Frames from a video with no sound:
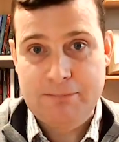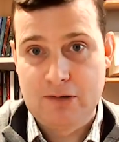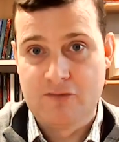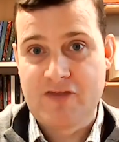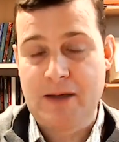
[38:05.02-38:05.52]

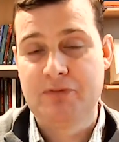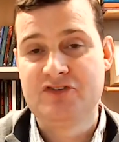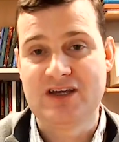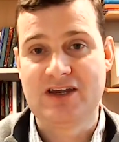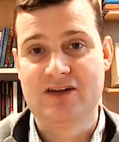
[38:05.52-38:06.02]
that
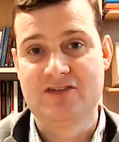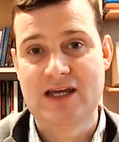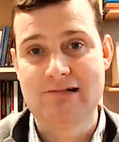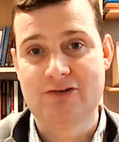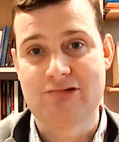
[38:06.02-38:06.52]
particular
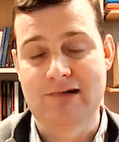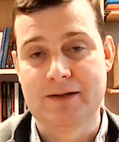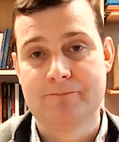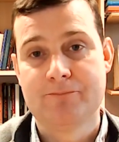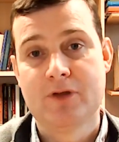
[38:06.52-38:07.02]
territory,
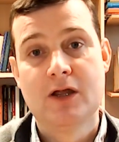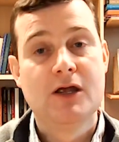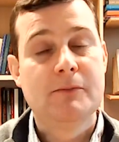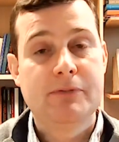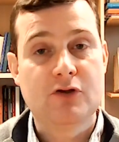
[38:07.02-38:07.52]

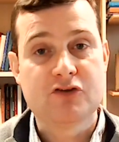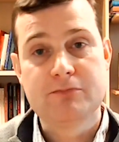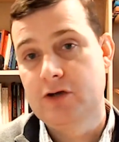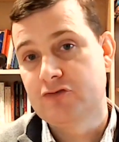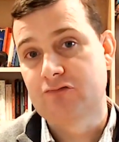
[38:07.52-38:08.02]
because
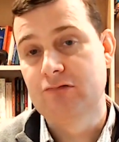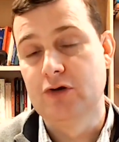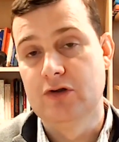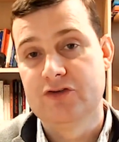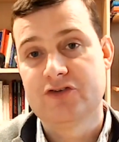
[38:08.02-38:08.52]
most
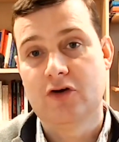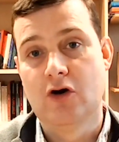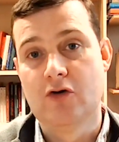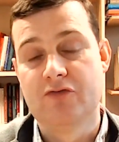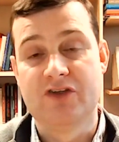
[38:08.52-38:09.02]
rulers of
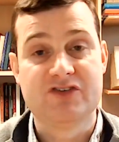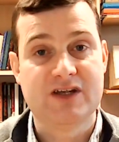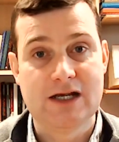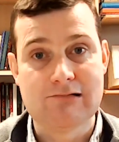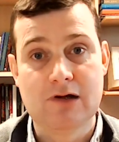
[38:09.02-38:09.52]
this
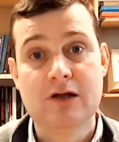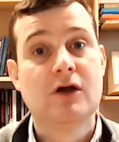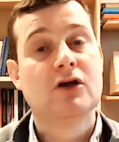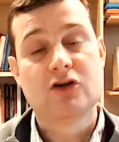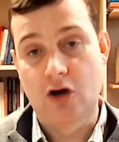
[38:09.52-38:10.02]
era
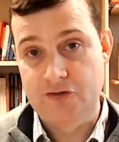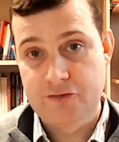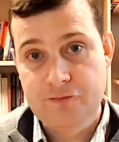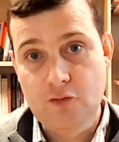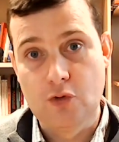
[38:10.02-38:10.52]
can't
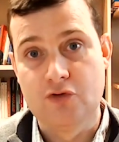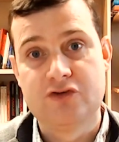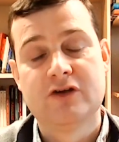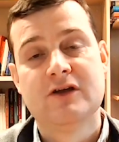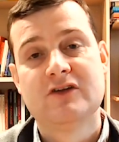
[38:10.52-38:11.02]
afford
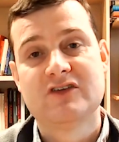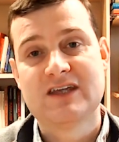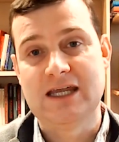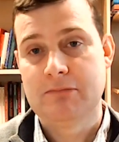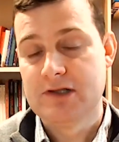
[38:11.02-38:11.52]
to keep
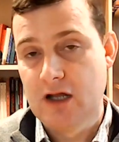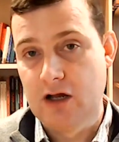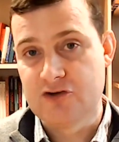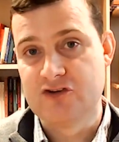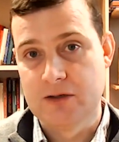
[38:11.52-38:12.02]
large
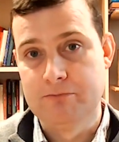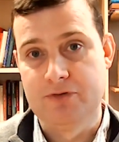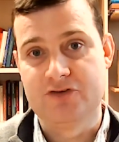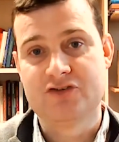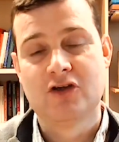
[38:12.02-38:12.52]
numbers
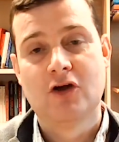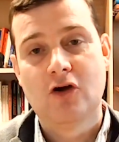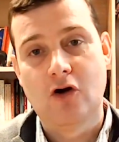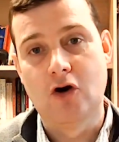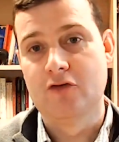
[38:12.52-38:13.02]

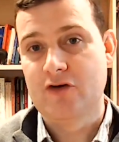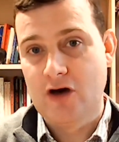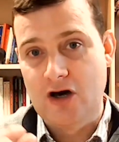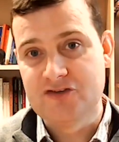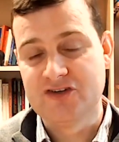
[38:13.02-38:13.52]
of
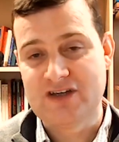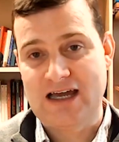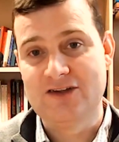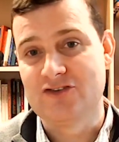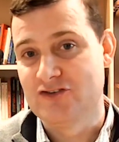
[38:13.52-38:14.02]
artisans,
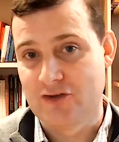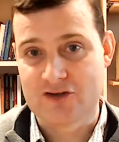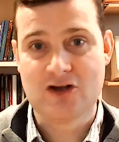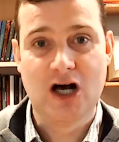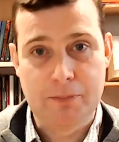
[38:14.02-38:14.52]
and so the
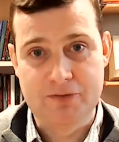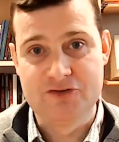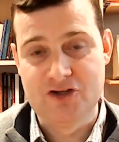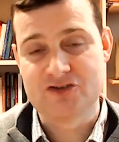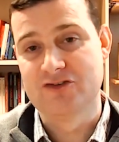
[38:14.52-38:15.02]
carpenters
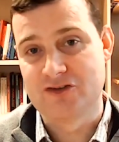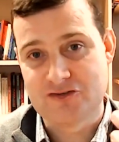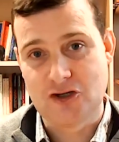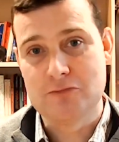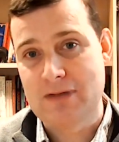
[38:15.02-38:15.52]
and the
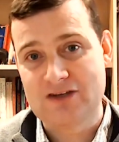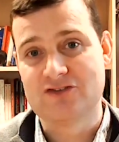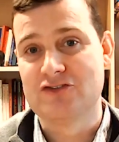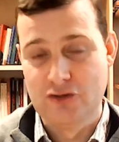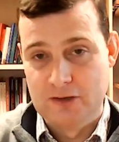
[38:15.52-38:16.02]
stonemasons and
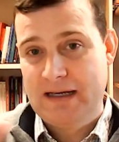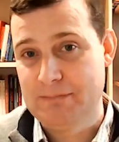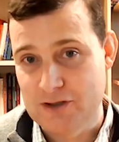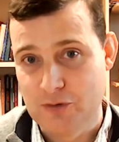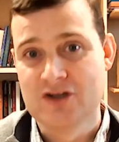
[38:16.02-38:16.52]
all the people who
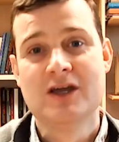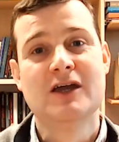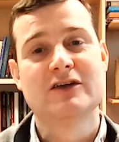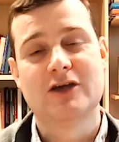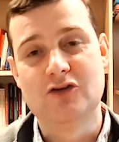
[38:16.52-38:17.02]
would
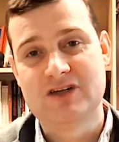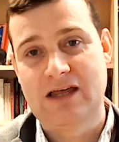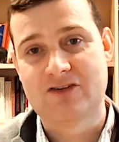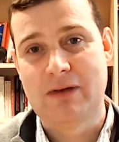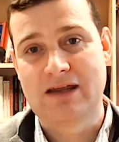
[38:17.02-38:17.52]
go together to
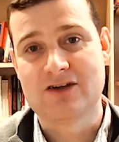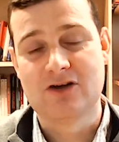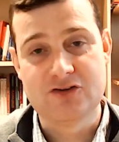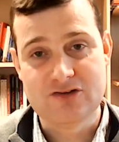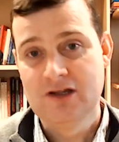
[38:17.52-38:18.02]
make a
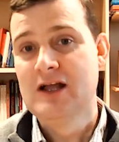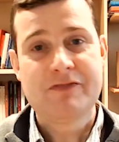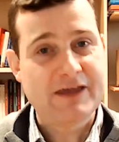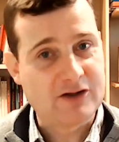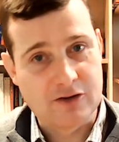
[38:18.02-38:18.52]
castle, they
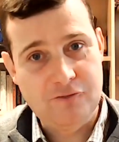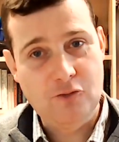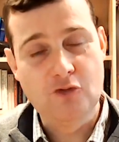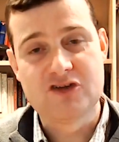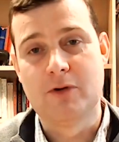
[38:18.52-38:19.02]
can't afford
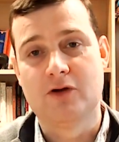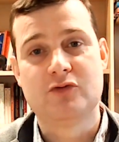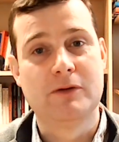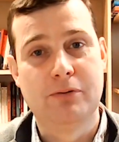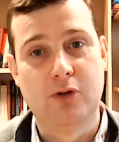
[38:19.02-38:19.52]
to
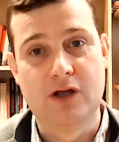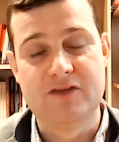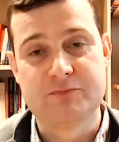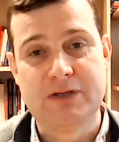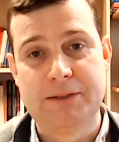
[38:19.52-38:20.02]
employ these
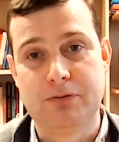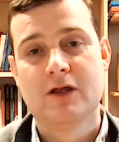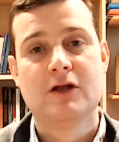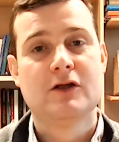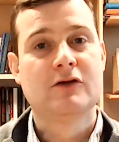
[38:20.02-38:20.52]
people
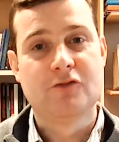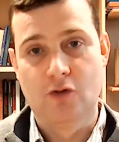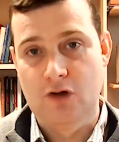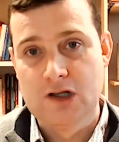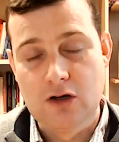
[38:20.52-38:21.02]
for
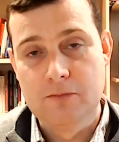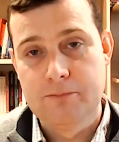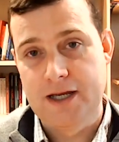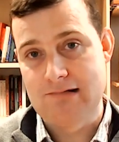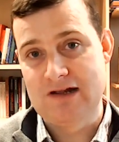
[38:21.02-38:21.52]
long
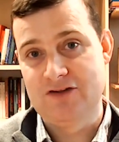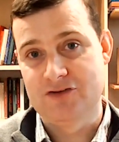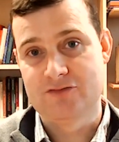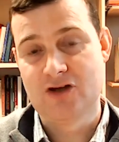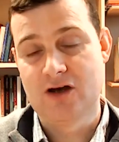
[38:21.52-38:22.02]
periods of
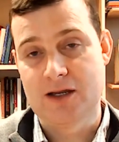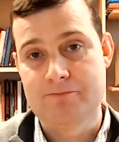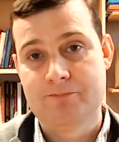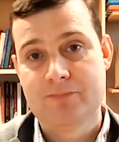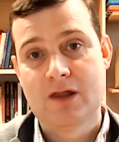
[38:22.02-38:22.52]
time.
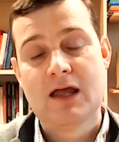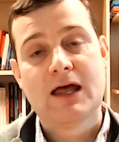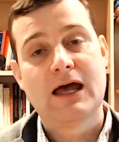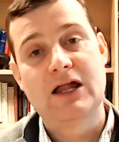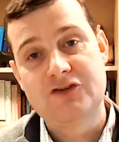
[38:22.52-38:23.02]

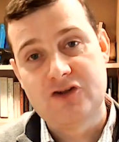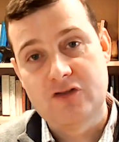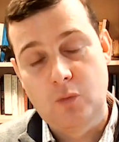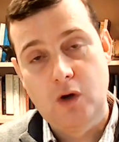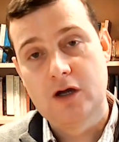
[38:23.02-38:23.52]
And so the
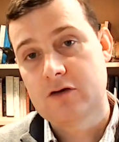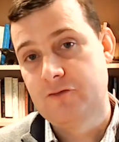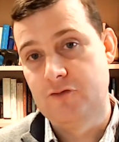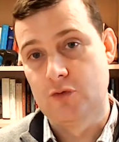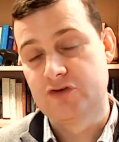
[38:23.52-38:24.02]

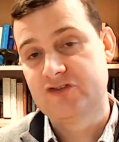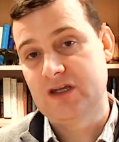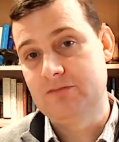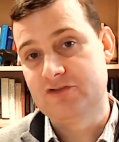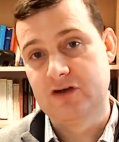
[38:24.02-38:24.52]
workforce seems
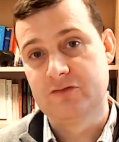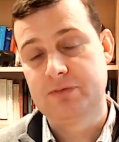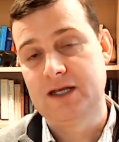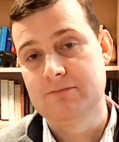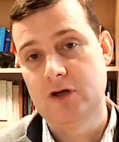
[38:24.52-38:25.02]
to have
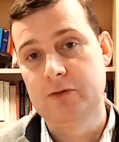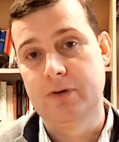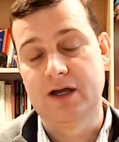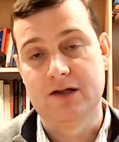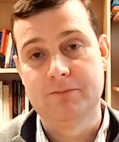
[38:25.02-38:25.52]
been
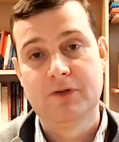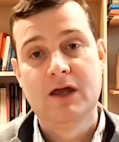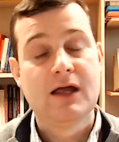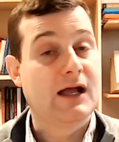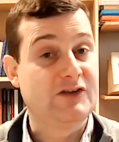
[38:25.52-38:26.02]
mobile,
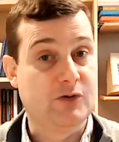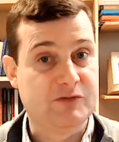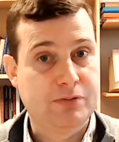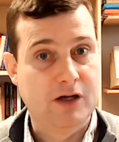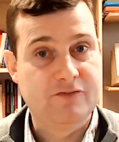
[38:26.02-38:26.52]
and so it's
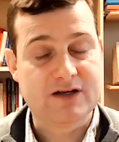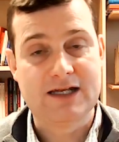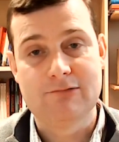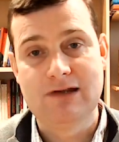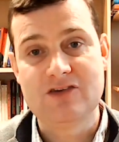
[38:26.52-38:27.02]
perfectly
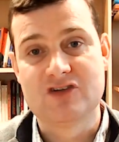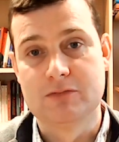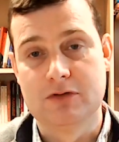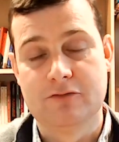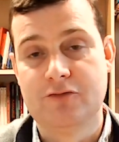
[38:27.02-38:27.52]
reasonable
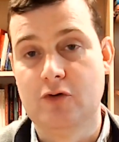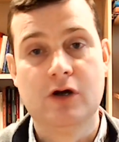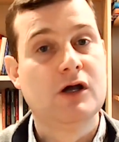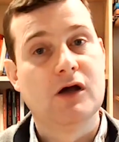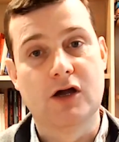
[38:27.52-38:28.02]
for
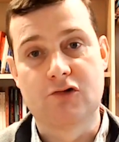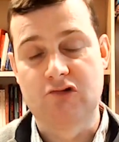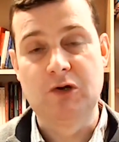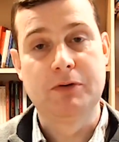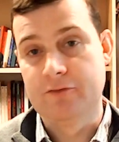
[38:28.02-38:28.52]
a group
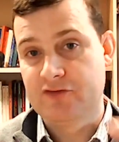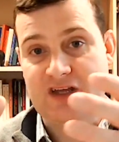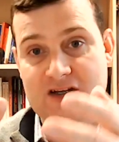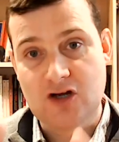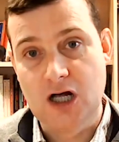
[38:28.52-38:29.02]
of, say,
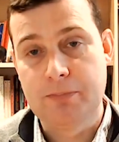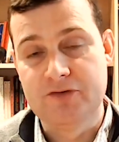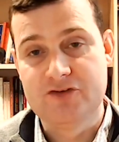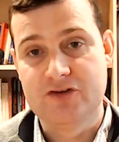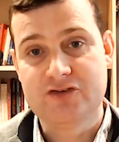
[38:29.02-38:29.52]

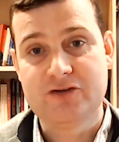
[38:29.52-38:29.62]
carpenters